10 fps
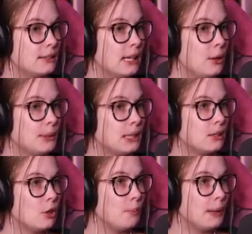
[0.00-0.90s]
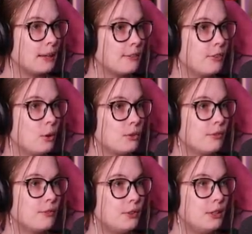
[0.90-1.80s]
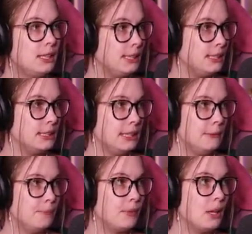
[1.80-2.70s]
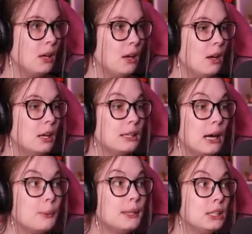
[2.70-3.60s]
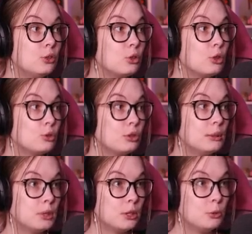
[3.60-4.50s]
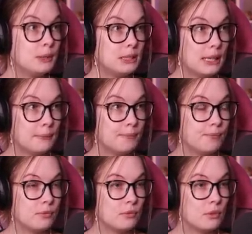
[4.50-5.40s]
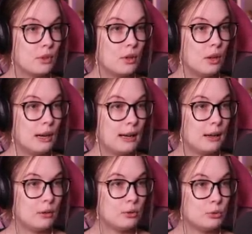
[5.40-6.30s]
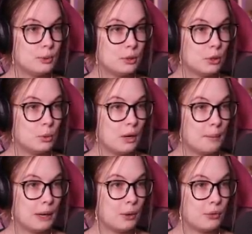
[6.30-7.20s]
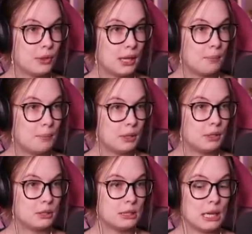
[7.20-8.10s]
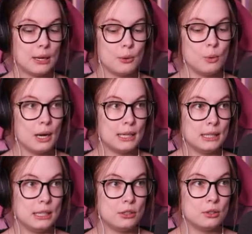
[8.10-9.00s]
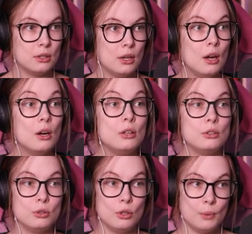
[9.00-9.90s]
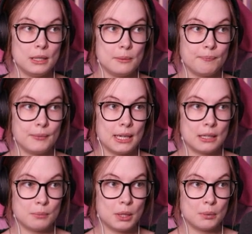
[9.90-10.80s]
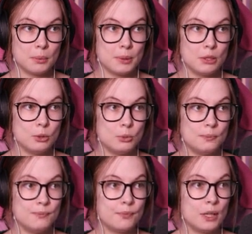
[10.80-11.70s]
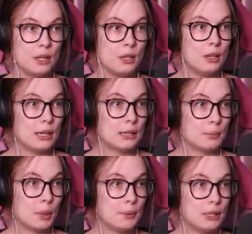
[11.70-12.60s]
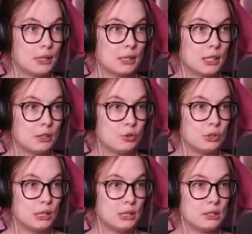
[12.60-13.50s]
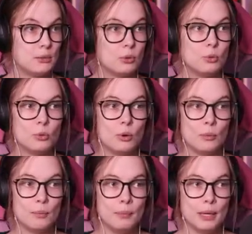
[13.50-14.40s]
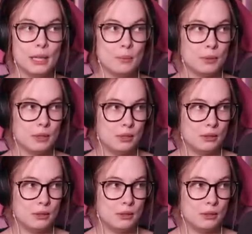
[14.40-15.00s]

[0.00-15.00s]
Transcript: Now we can go back and forth very easily. And now we need to go to Limsa Lominsa. How do we go about that? Because now I need... You know what I can probably do? I can probably get to this. Oh, or maybe...